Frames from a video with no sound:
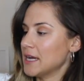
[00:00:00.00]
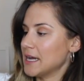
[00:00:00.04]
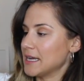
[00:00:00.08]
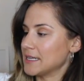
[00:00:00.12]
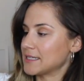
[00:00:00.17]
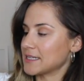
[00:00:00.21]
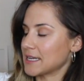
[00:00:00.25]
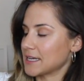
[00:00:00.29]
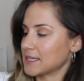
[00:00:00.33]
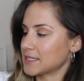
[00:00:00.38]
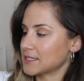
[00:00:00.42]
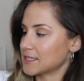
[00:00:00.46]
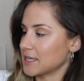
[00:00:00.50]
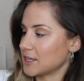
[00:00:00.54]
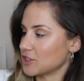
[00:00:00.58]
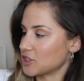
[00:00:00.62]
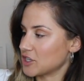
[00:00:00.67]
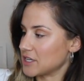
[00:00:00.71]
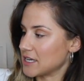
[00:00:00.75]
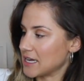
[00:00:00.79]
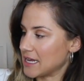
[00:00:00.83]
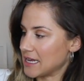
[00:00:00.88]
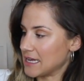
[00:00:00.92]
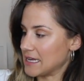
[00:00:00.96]
It's like
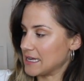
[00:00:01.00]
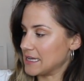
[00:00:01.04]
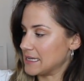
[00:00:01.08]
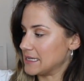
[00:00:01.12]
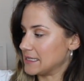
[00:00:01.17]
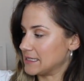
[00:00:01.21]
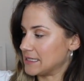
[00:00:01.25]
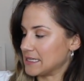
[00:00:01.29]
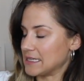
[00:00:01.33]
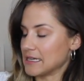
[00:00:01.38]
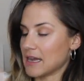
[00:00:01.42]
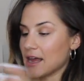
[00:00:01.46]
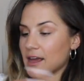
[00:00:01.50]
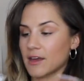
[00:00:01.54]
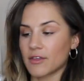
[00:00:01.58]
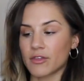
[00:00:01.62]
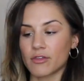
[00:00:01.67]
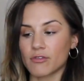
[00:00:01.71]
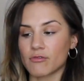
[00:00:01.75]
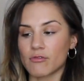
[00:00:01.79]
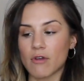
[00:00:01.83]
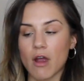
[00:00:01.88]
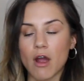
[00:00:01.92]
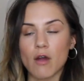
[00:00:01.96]
such an easy like
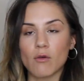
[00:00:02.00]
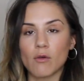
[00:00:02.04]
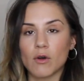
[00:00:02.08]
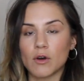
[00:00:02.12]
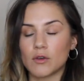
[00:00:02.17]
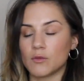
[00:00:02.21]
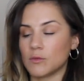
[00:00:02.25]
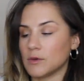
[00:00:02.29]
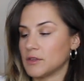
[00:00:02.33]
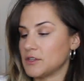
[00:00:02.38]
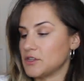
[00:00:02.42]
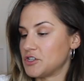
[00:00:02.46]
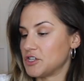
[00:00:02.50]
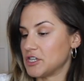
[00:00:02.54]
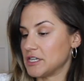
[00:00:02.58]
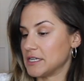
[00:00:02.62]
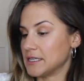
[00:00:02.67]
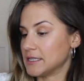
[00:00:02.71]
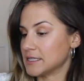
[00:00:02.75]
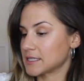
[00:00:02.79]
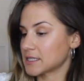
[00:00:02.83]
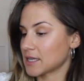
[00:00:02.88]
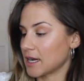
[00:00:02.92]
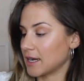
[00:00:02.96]
throw on with
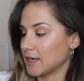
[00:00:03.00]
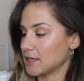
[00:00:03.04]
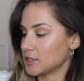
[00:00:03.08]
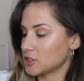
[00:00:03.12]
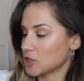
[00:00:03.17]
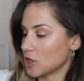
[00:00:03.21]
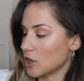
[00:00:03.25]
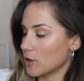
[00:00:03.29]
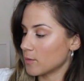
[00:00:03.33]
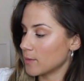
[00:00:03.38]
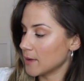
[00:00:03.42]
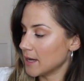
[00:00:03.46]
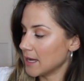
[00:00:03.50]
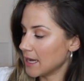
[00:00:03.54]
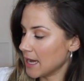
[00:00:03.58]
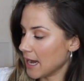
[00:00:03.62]
jeans kind of top.